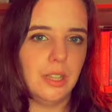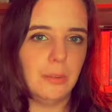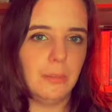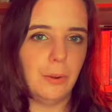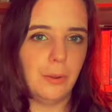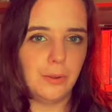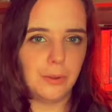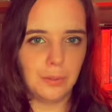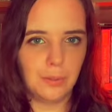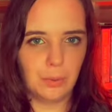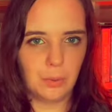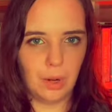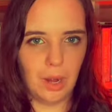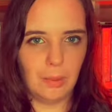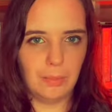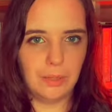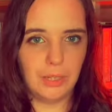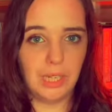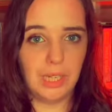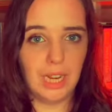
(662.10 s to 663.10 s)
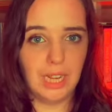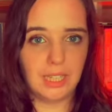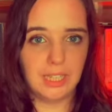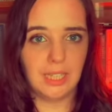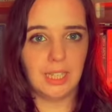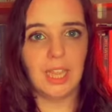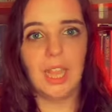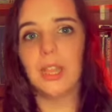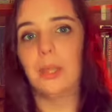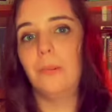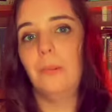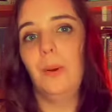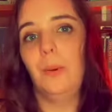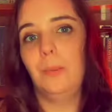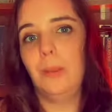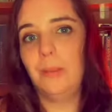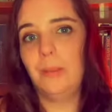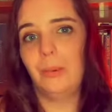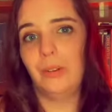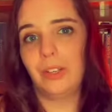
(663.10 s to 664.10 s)
the more subscribers and likes I get, the more
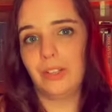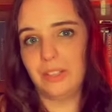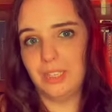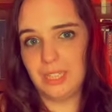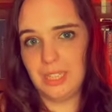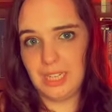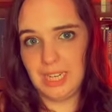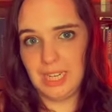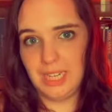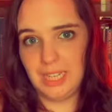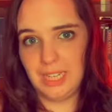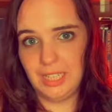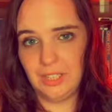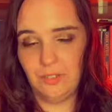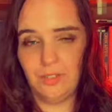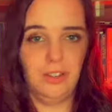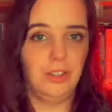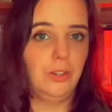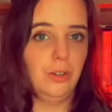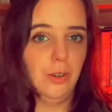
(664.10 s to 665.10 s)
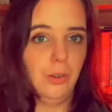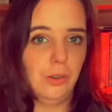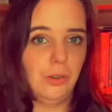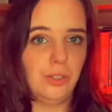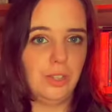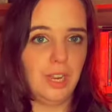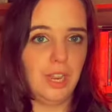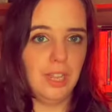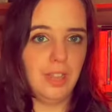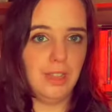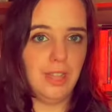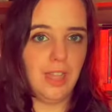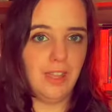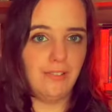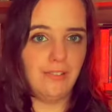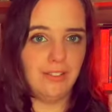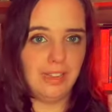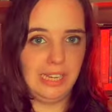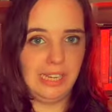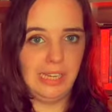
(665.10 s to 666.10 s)
people get to see these videos in their
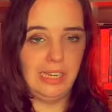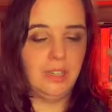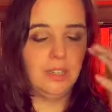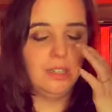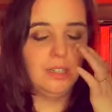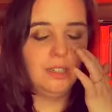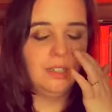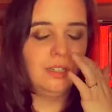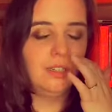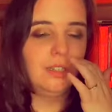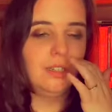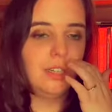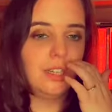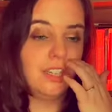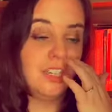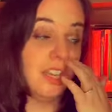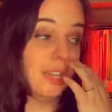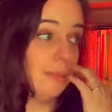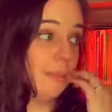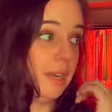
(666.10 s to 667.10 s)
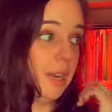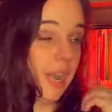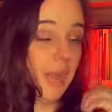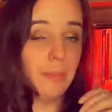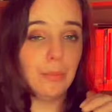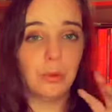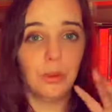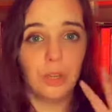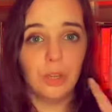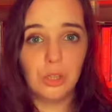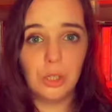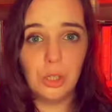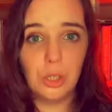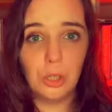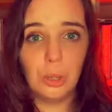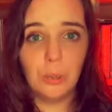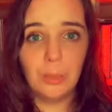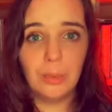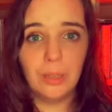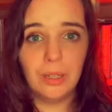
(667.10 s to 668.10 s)
feed, because at the minute I'm going to
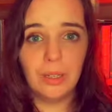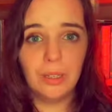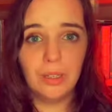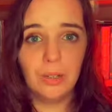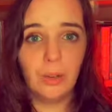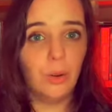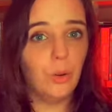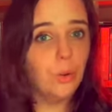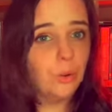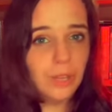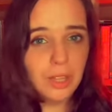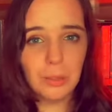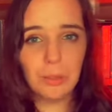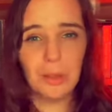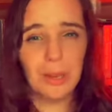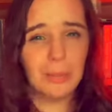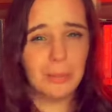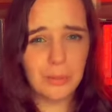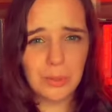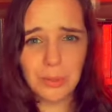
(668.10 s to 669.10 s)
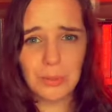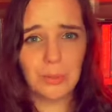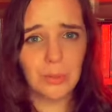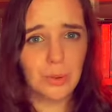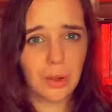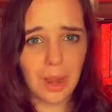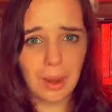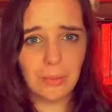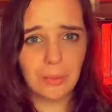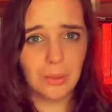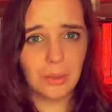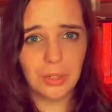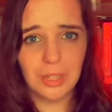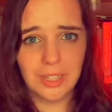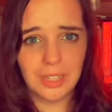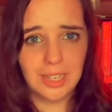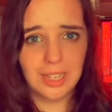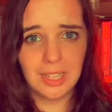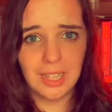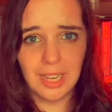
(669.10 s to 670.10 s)
assume only the people subscribed are going to
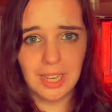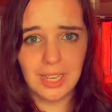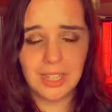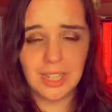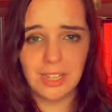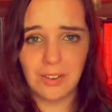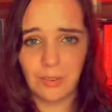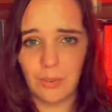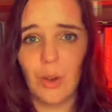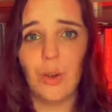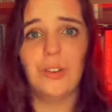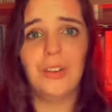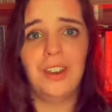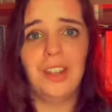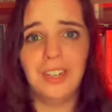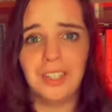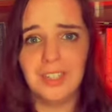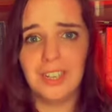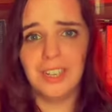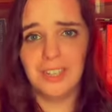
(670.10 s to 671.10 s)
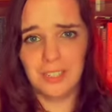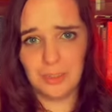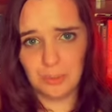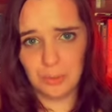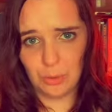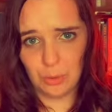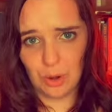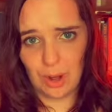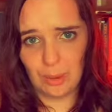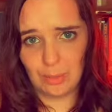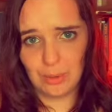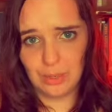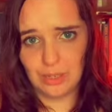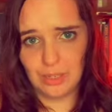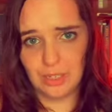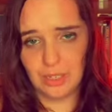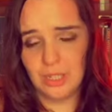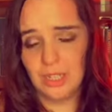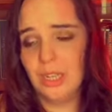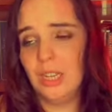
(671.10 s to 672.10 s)
see these, because I've got 19
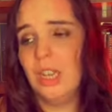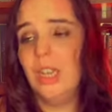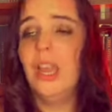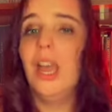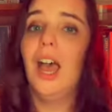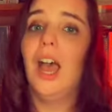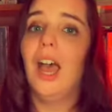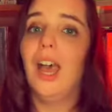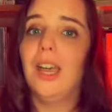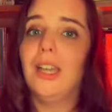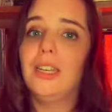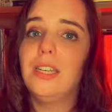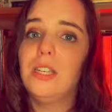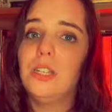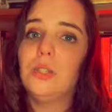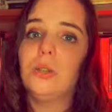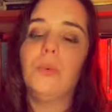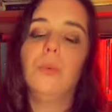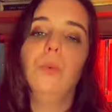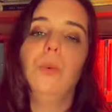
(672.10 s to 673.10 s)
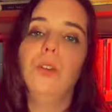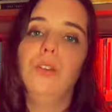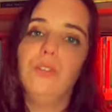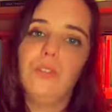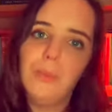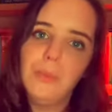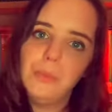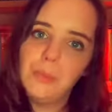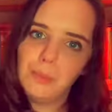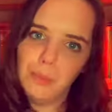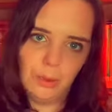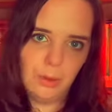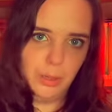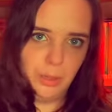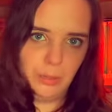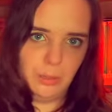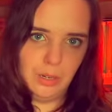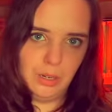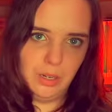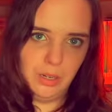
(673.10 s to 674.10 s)
subscribers and one of them's my
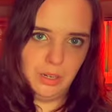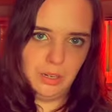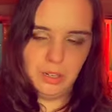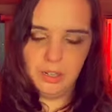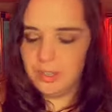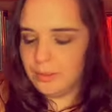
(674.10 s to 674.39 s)
husband.